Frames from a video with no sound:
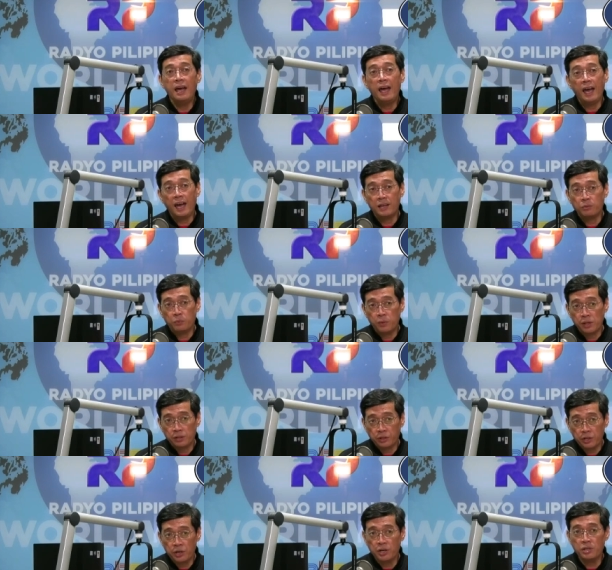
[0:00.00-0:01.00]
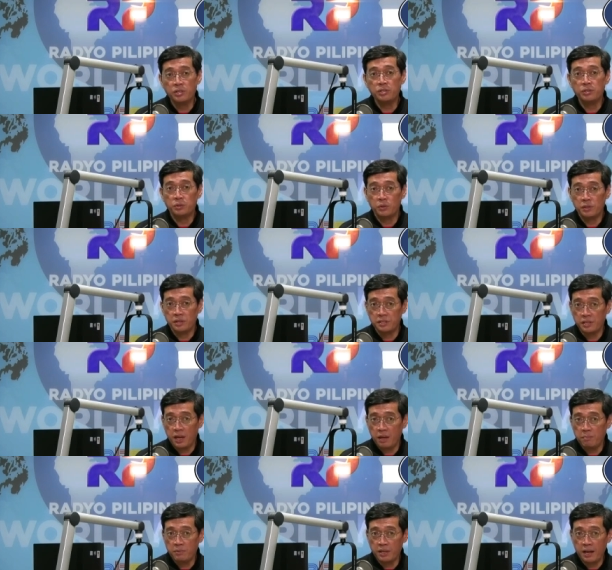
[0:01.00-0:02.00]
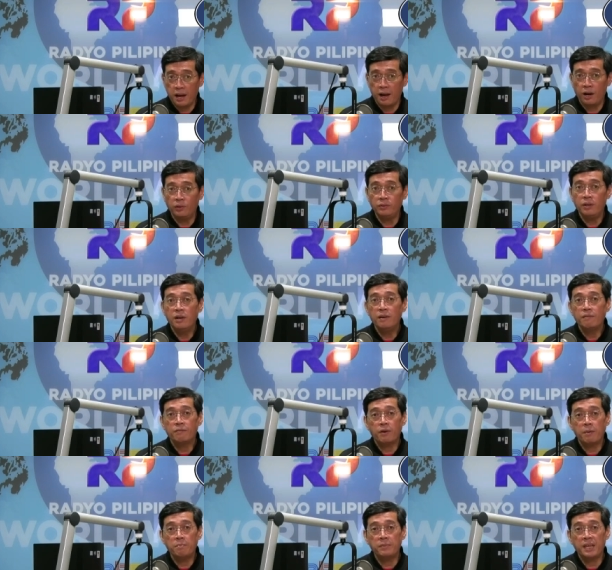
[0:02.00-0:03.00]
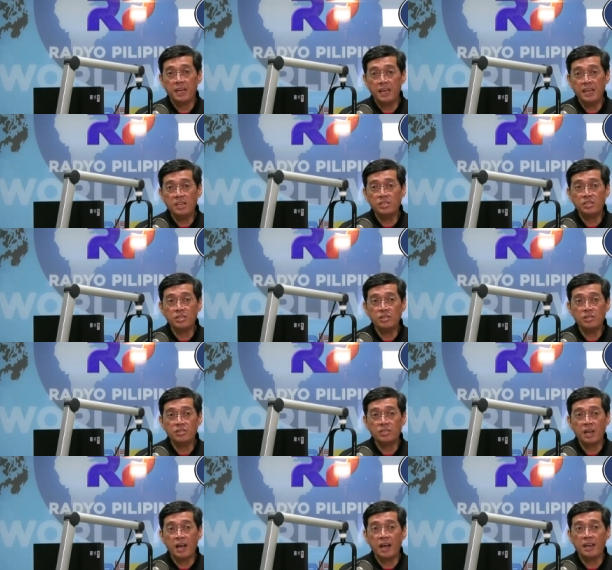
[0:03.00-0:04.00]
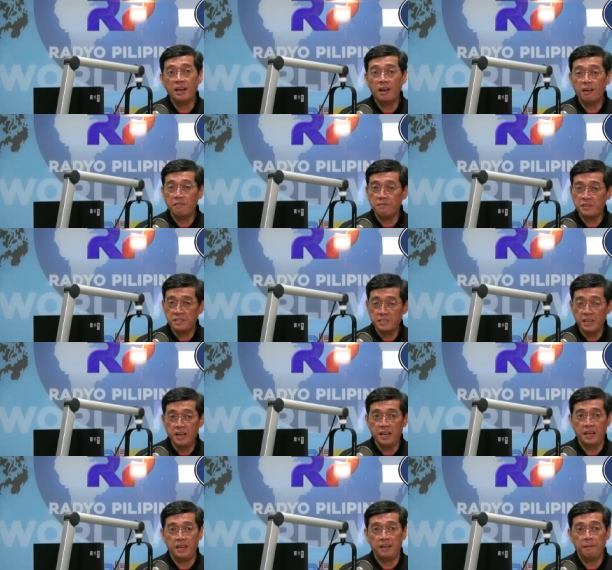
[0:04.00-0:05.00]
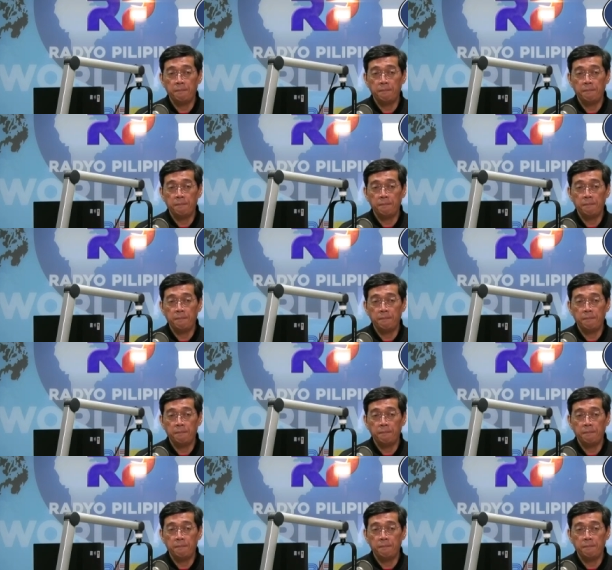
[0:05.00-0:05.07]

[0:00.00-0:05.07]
and returns to the same town from the eastern side of the city.